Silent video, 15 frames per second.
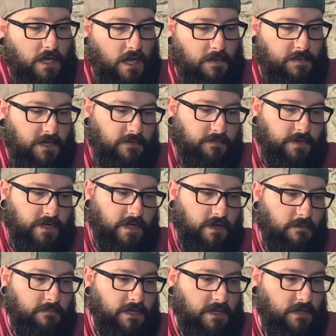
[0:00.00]
I picked one
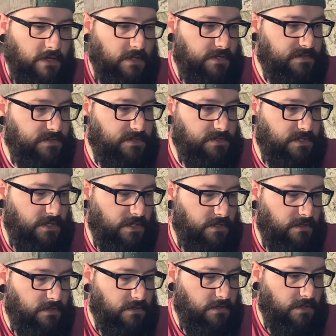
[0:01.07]
up because there's a
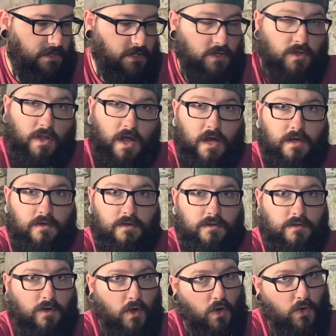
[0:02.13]
Glock
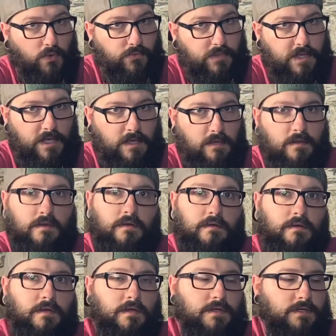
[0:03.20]
only
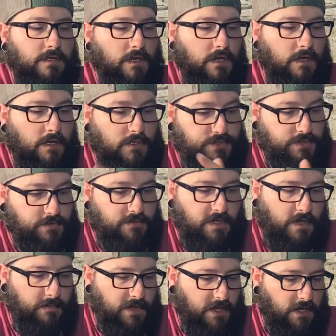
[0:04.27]
shoot
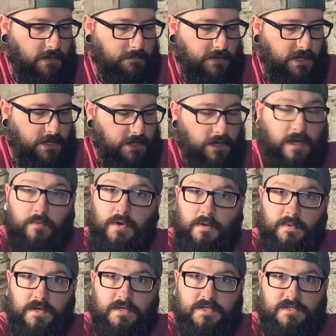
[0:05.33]
coming up and I want to
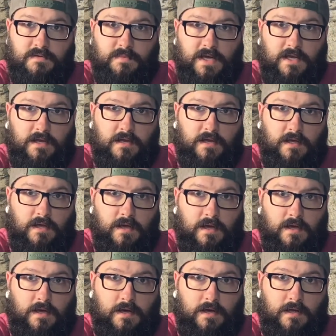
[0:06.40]
participate in it,
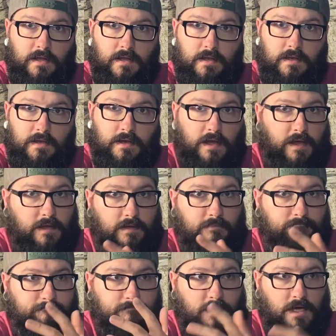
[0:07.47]
and I
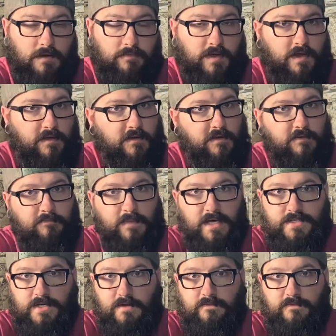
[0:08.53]
got rid of my
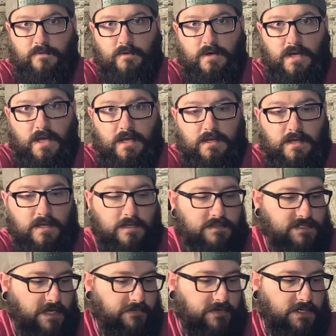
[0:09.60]
Gen 4 19 and
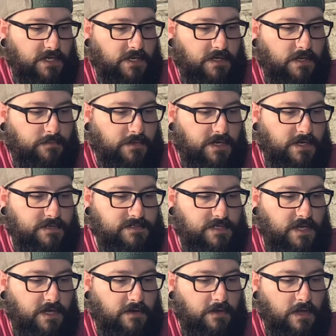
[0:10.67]
17 a couple of years
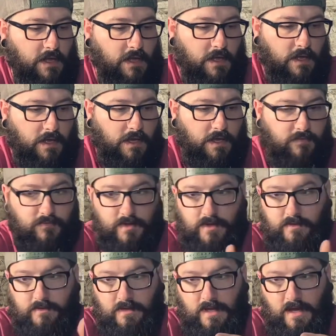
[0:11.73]
ago and really
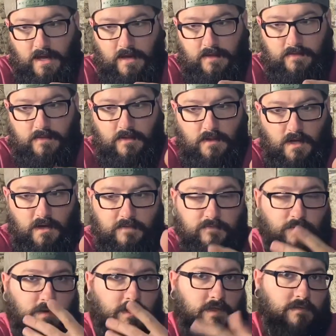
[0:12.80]
only had the Glock
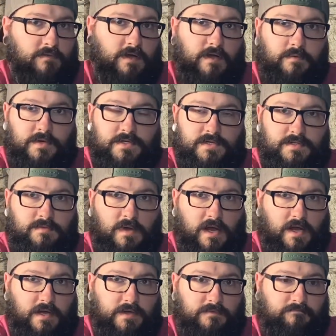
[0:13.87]
43, which is what
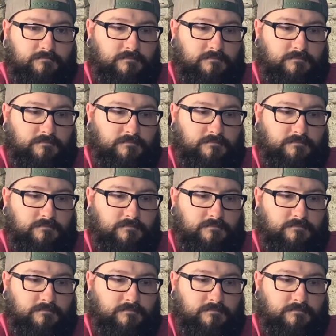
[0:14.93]
I